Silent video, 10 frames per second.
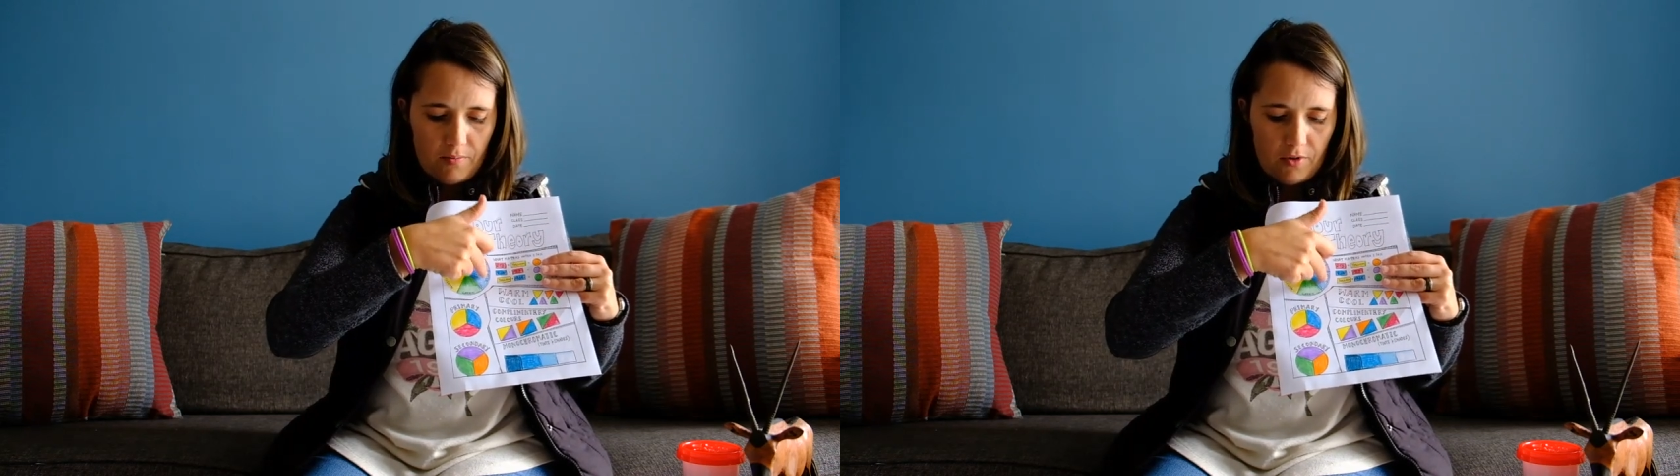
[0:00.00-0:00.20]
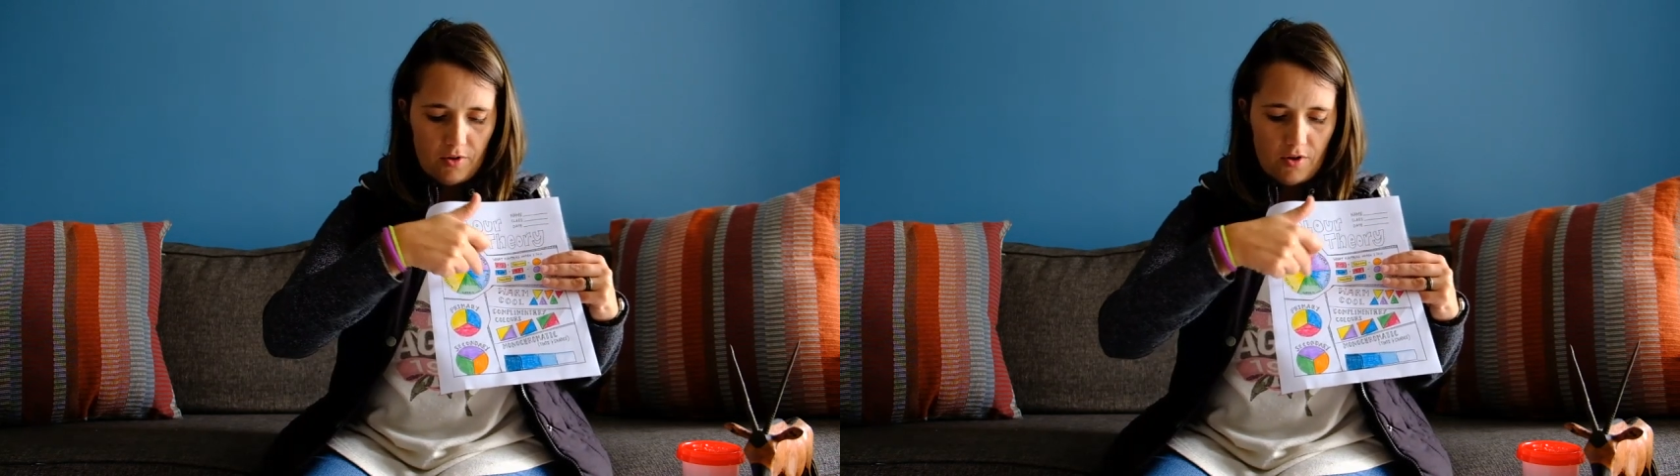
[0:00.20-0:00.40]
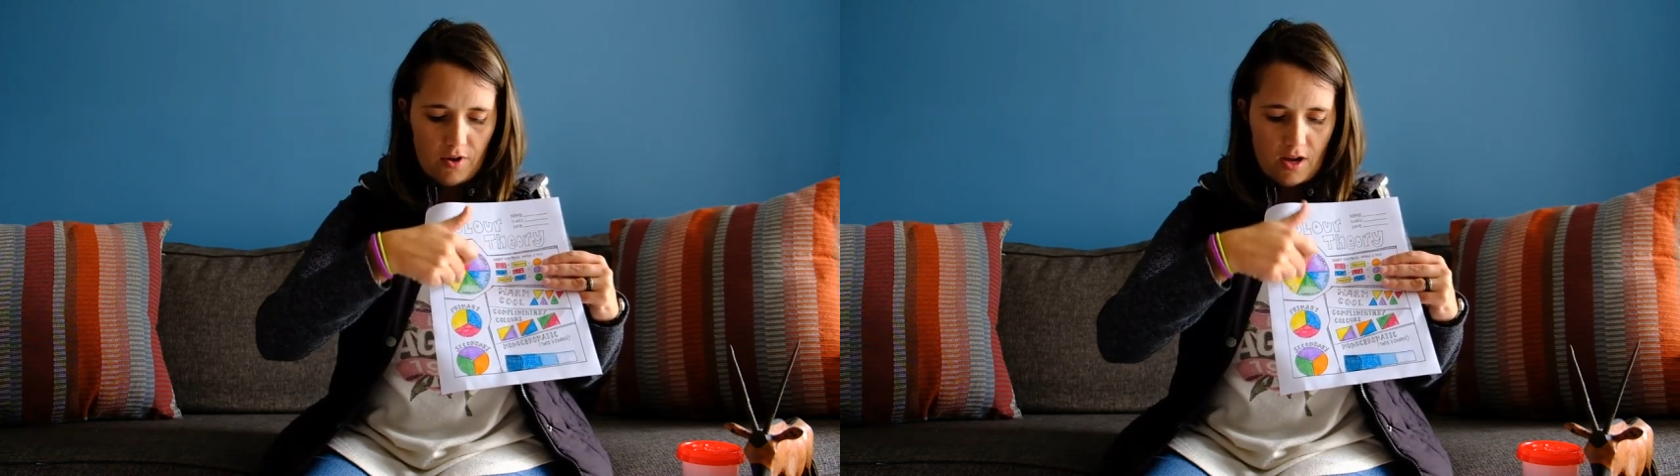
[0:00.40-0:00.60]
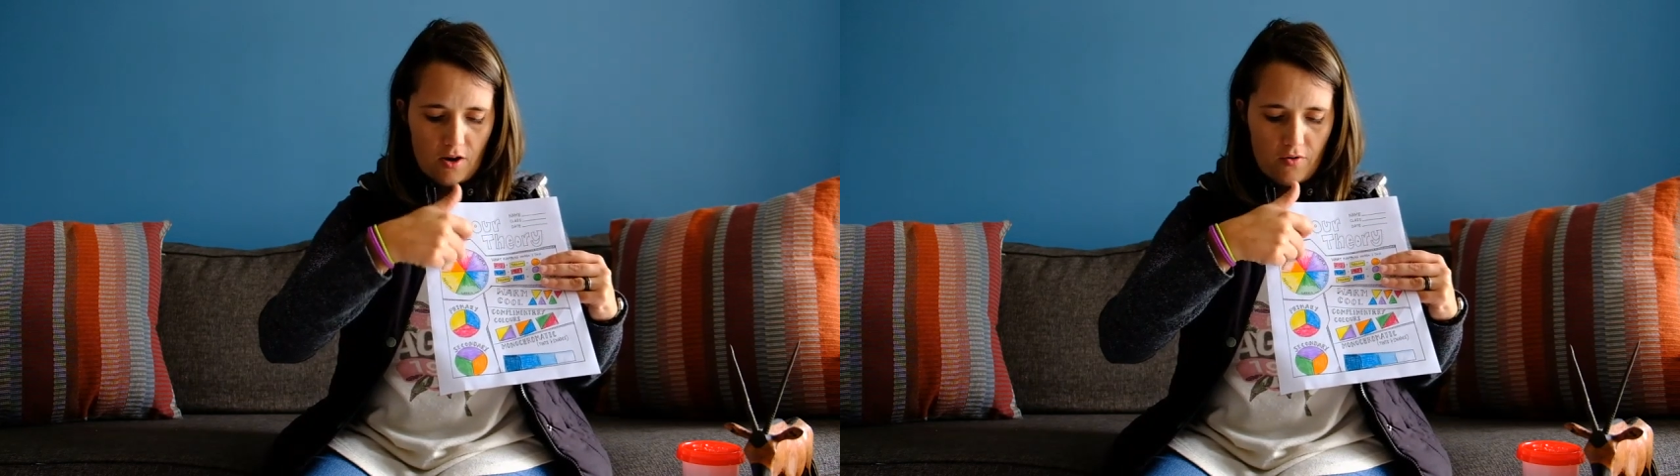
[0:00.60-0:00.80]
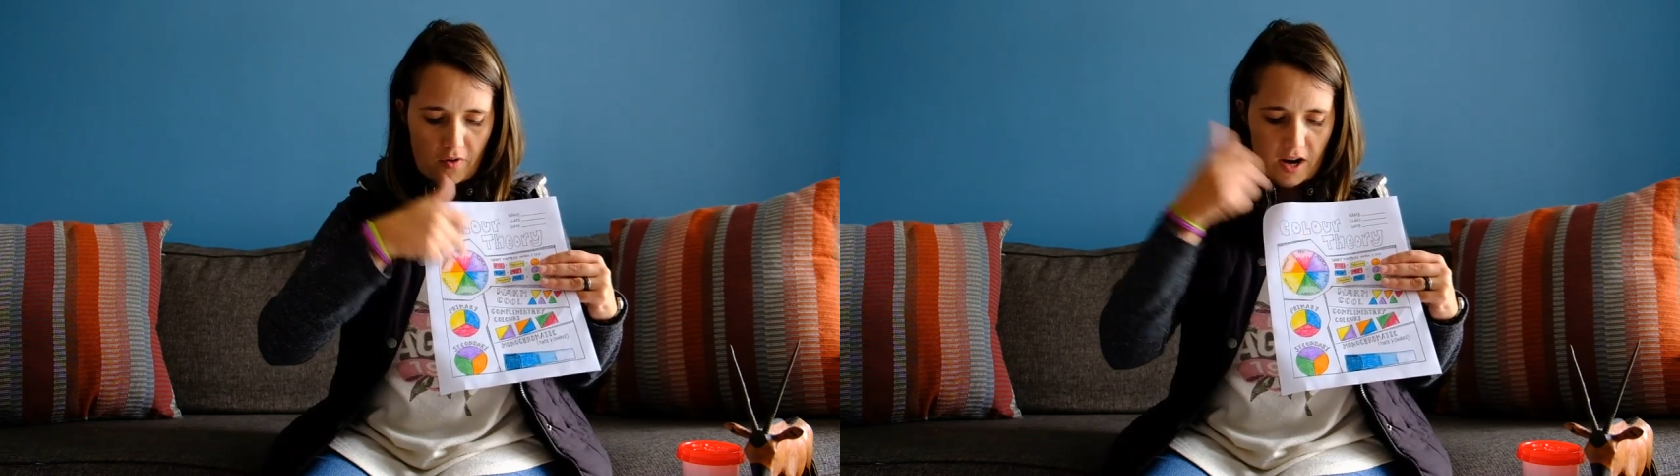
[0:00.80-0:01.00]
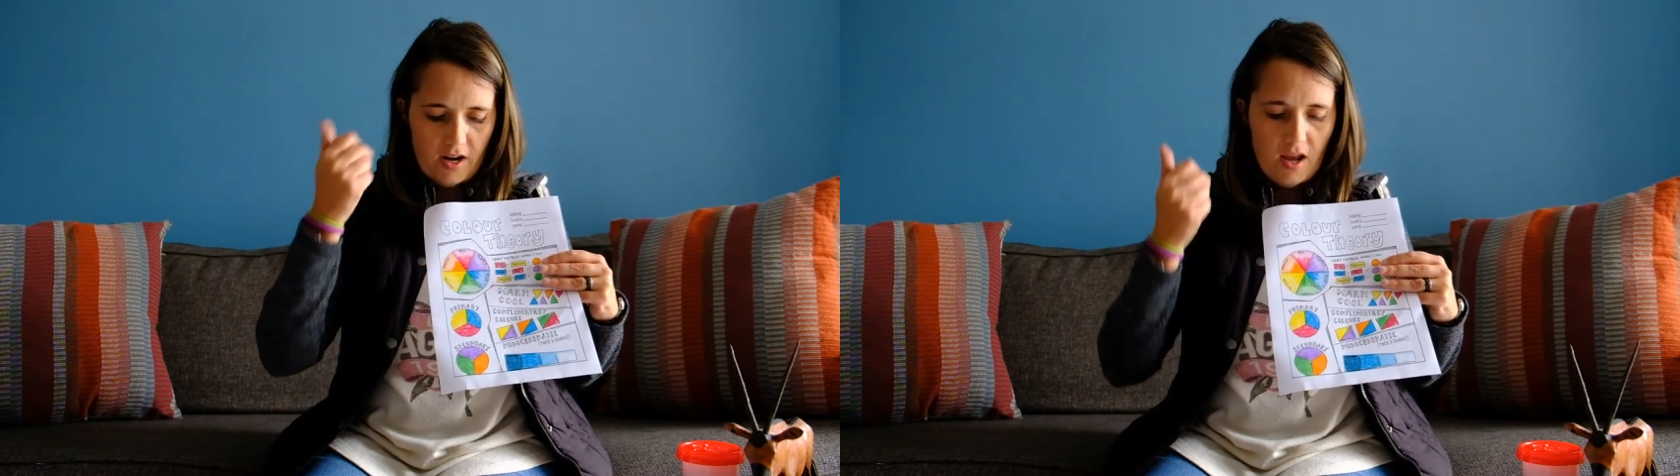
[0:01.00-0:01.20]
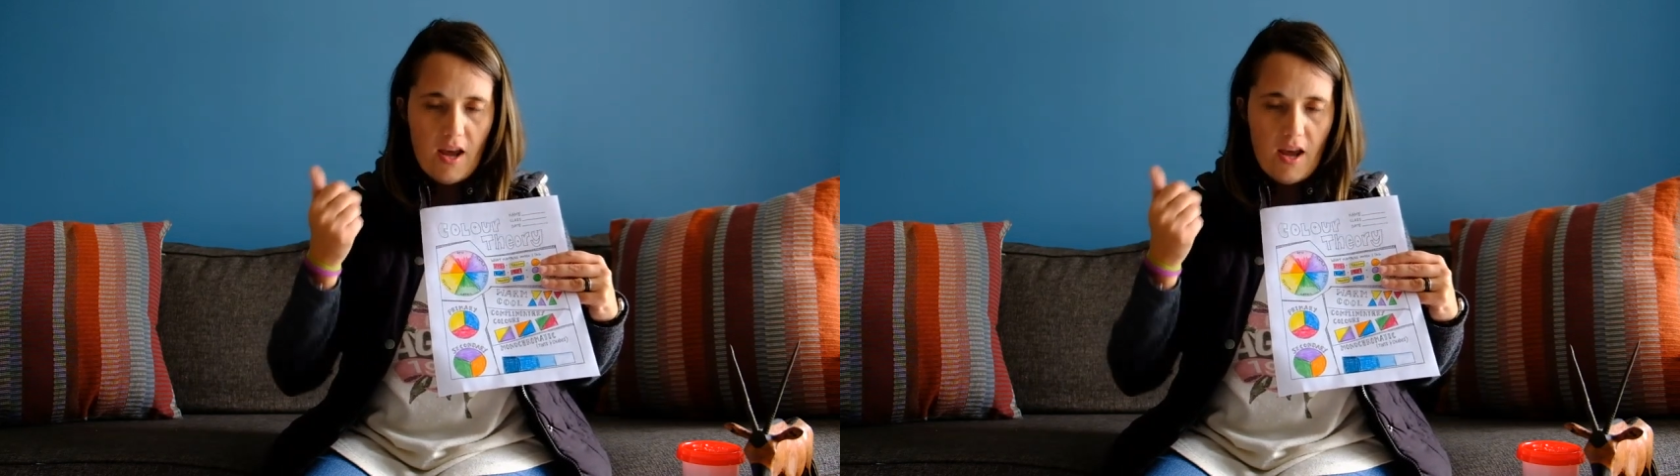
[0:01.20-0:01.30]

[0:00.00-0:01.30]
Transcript: blue, yellow, red.